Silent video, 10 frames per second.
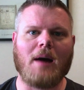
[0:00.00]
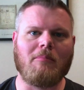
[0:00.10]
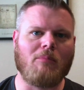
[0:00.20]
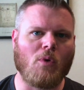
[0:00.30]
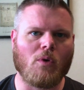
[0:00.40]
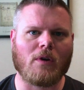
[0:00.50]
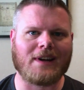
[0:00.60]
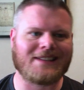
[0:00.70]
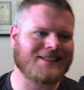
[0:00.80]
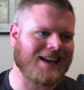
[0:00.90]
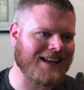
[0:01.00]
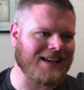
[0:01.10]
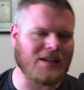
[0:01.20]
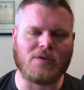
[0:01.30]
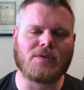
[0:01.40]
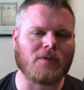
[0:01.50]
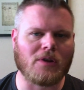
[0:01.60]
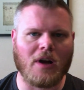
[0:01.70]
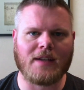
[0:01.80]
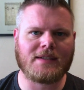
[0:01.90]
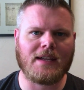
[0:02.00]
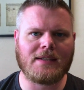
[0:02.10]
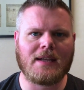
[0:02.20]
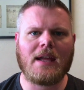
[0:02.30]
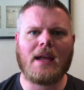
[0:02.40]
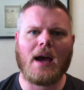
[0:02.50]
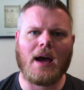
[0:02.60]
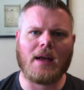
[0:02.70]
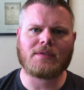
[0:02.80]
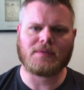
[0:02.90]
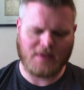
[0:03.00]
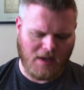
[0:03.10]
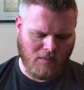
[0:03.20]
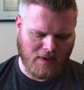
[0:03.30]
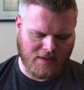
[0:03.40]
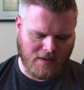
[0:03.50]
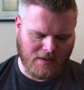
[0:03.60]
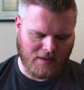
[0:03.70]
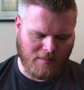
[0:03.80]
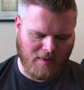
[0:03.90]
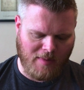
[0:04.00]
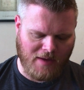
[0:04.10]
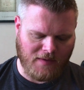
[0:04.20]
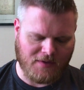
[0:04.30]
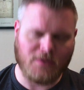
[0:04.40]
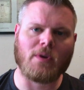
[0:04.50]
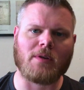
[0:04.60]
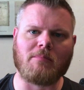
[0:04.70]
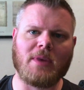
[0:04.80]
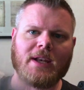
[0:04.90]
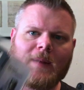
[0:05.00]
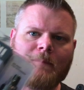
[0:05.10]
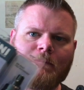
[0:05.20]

more exciting and useful content. And so today we're going to talk a little bit about the Sawyer Mini.